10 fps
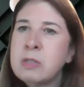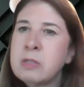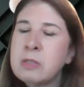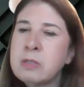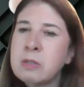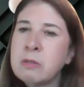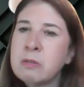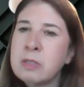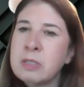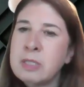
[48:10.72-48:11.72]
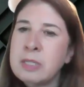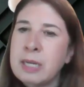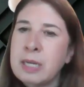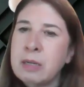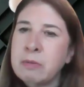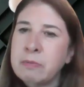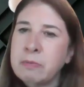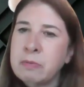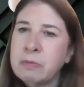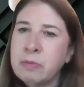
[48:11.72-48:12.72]
So let's see.
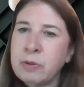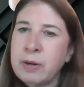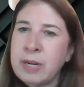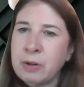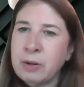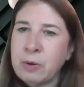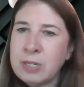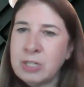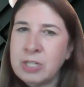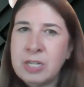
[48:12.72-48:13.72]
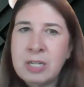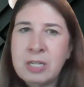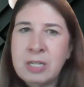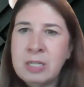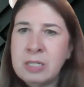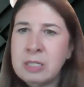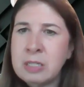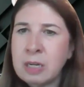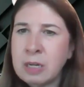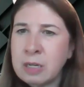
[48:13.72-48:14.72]
Are there any other
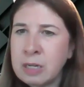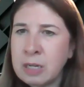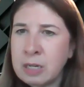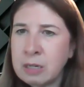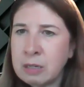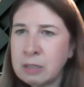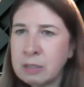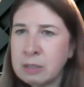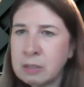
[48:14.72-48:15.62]
questions on here?